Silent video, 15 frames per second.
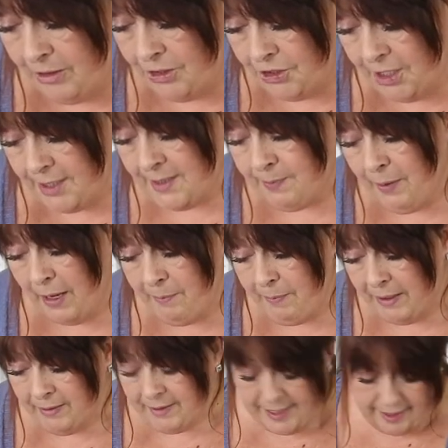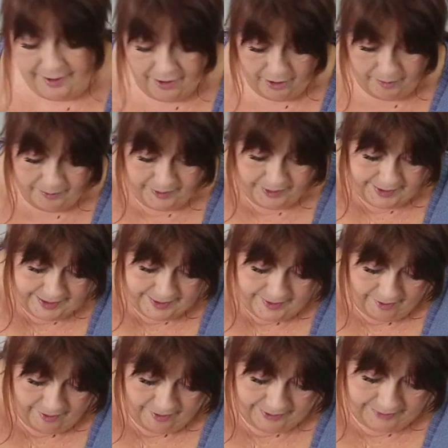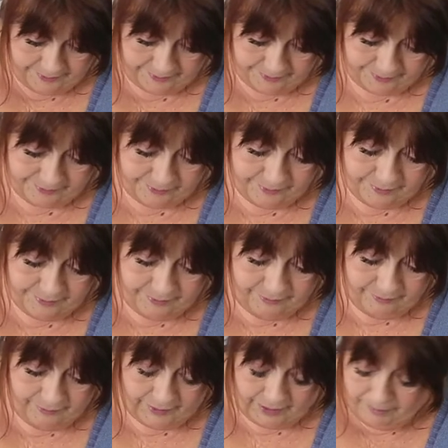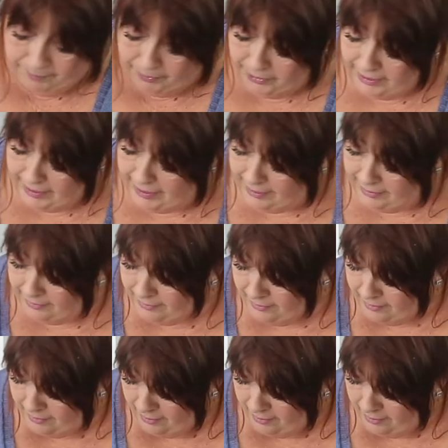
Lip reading: just by building up the design, putting in